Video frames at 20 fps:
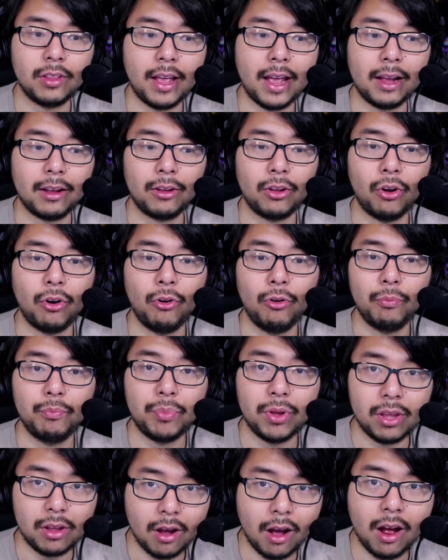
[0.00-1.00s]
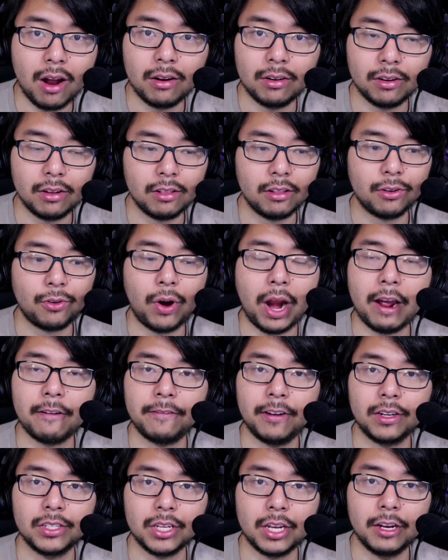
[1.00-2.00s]
that go beyond the
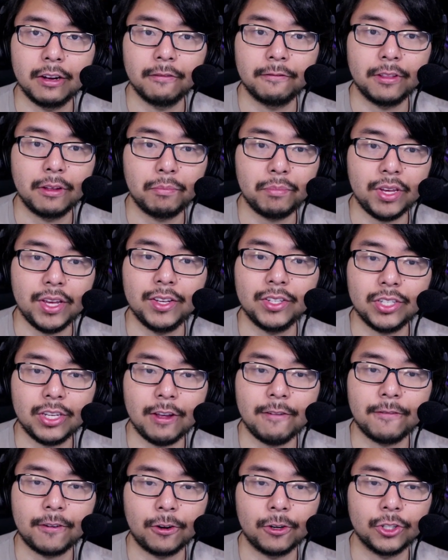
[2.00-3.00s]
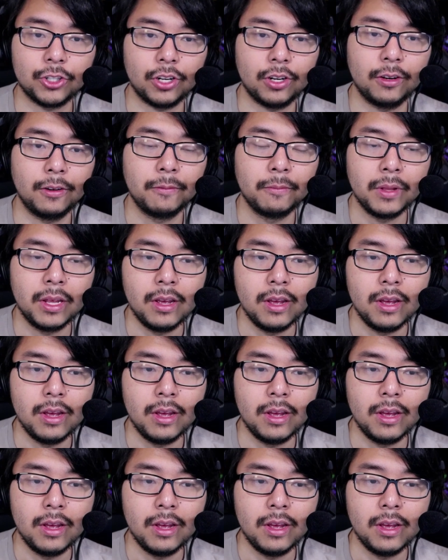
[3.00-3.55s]
graphics of the PC version